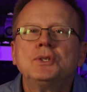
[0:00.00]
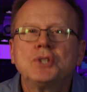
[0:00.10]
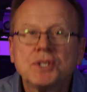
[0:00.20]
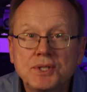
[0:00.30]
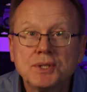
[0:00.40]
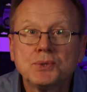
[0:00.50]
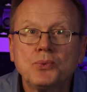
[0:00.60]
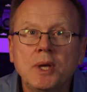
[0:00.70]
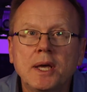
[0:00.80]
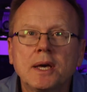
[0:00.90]
Just this
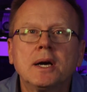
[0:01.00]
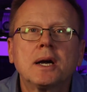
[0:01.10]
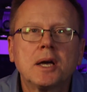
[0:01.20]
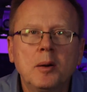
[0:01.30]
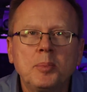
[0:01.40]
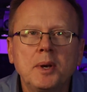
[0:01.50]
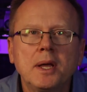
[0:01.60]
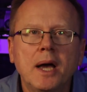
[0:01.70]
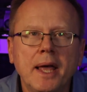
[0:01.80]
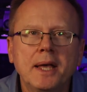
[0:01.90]
week, a
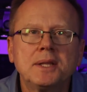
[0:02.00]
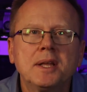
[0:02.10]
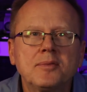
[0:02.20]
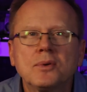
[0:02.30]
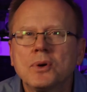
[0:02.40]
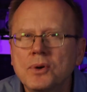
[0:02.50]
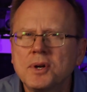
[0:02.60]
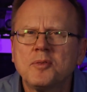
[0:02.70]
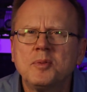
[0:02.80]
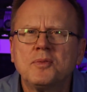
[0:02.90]
company I had never
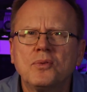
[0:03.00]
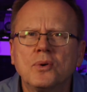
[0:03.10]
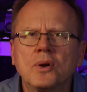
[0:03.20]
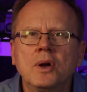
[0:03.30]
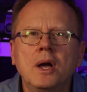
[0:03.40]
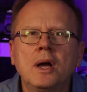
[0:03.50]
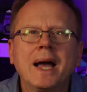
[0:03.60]
heard of before,